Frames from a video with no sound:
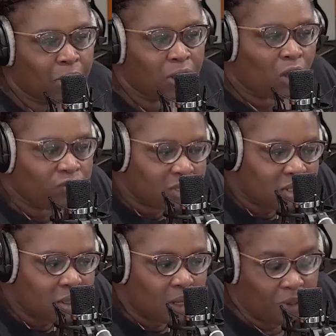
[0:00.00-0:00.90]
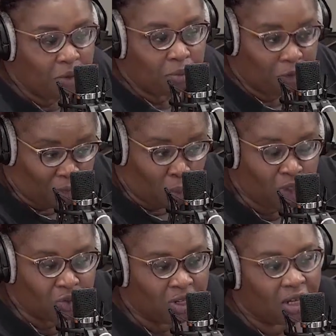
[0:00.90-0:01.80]
and obviously, I mean, from
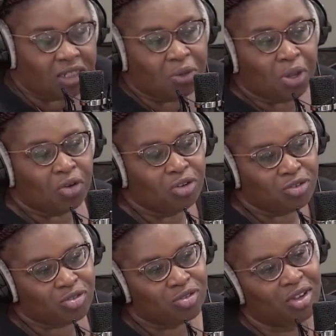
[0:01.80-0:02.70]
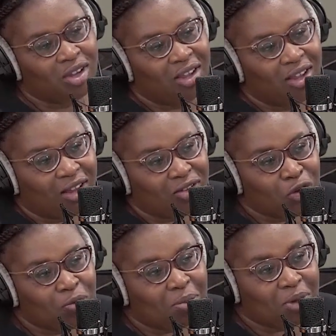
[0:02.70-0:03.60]
what you tell us, and we are going to
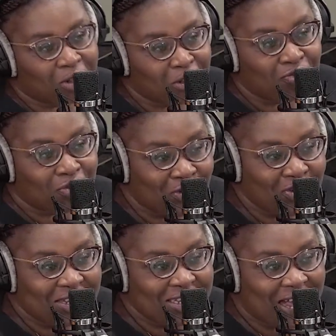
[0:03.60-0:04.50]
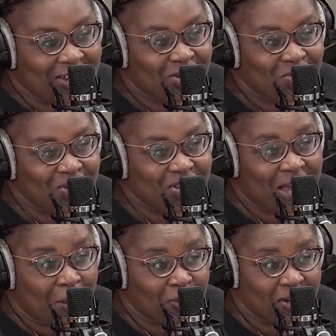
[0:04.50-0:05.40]
assume that because you've told us, is actually what is
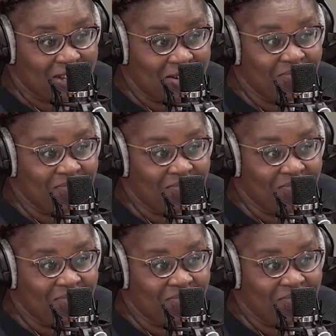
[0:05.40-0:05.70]
happening.